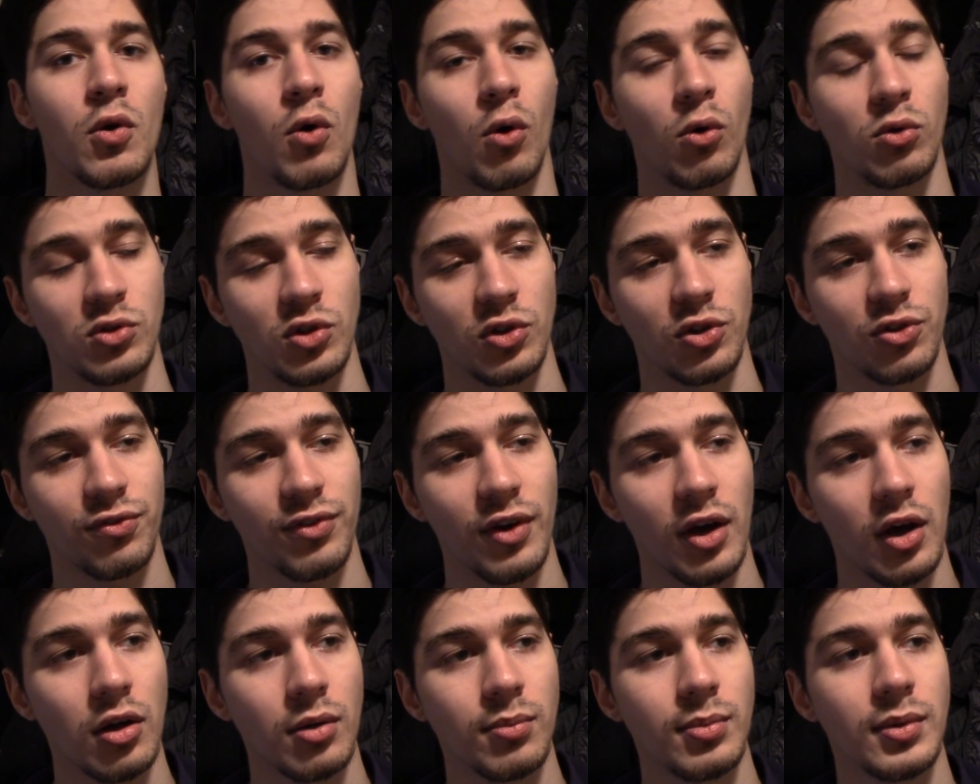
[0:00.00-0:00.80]
or just
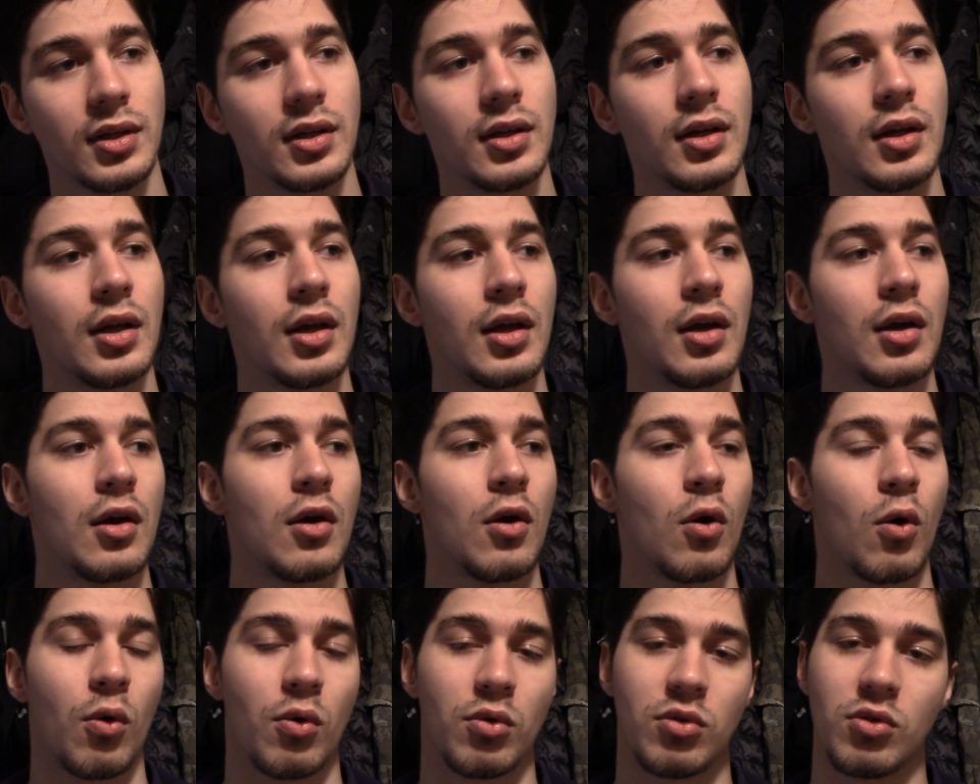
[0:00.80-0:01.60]
found me,
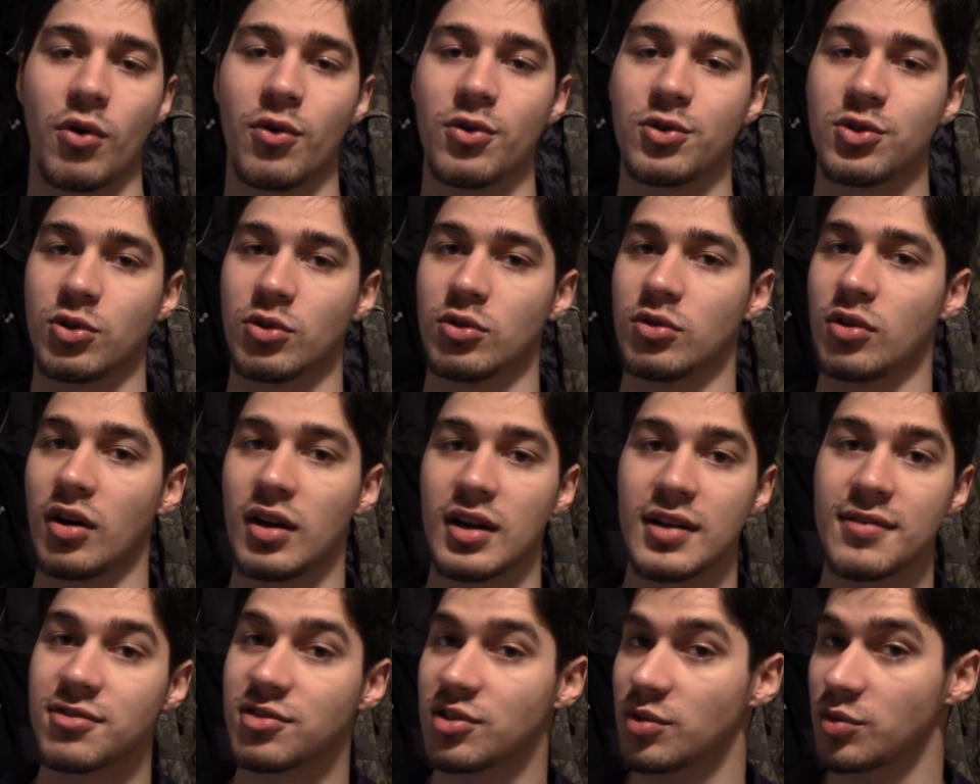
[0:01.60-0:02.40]
or those who are
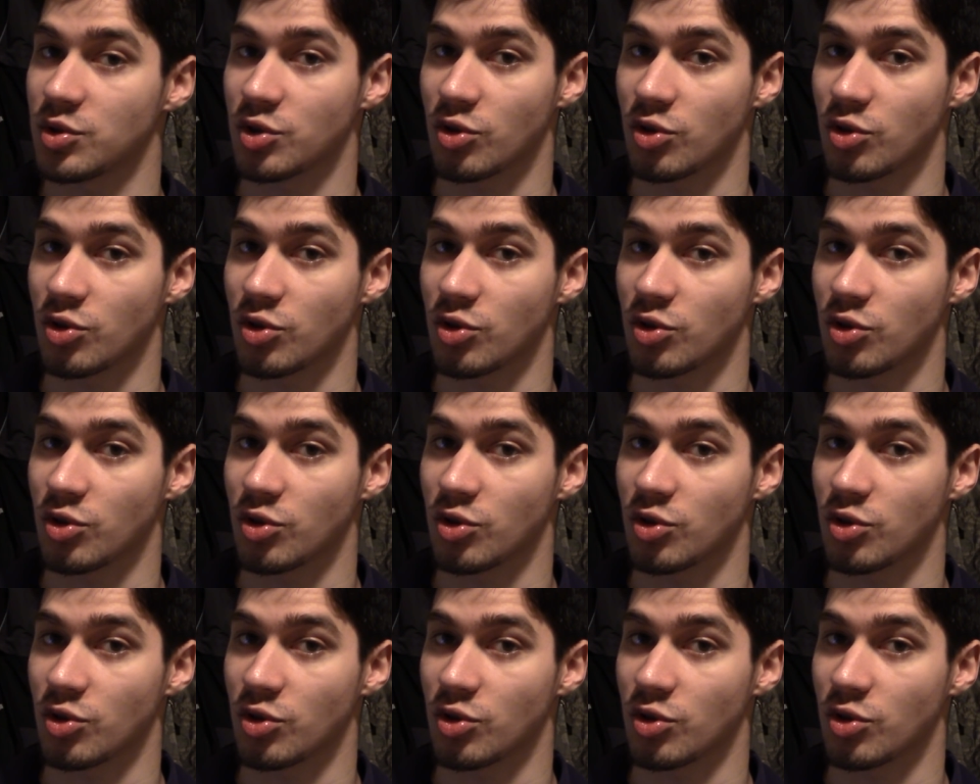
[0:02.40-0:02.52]
not even